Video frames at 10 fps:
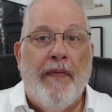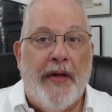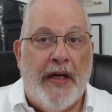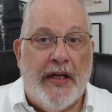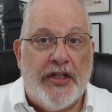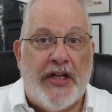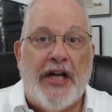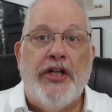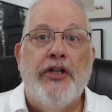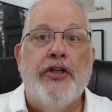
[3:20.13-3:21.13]
the
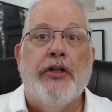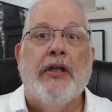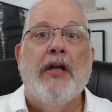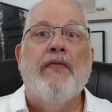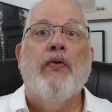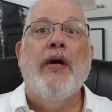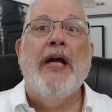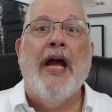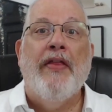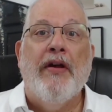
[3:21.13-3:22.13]
sessions you're
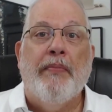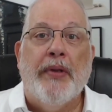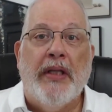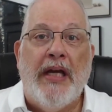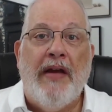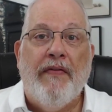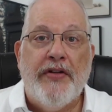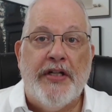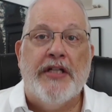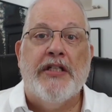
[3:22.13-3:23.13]
delivering and the belief
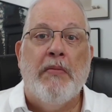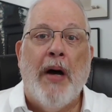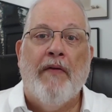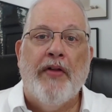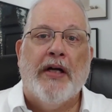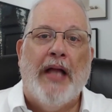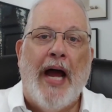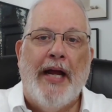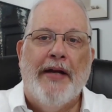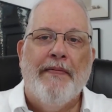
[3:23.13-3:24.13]
system of the
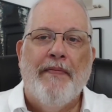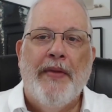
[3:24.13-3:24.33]
client.